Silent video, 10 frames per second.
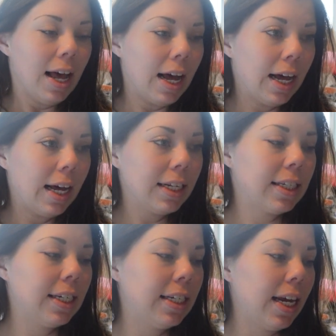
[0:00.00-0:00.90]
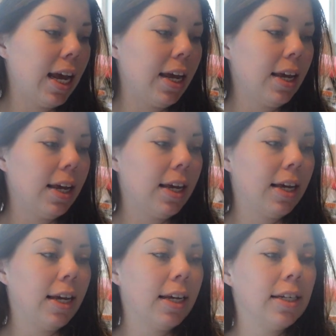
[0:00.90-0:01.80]
Uh,
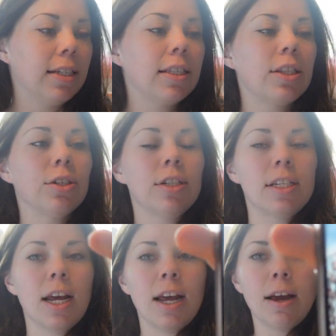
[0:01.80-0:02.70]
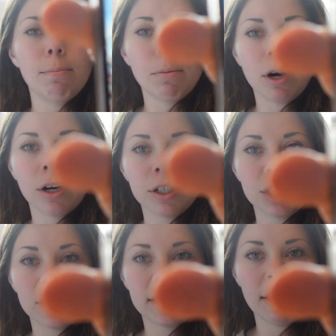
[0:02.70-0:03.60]
today is Thursday, March
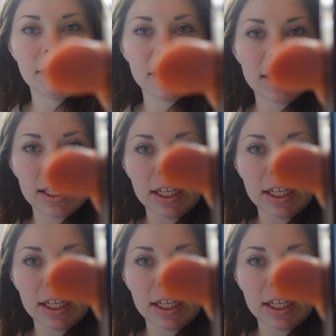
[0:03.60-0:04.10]
17th.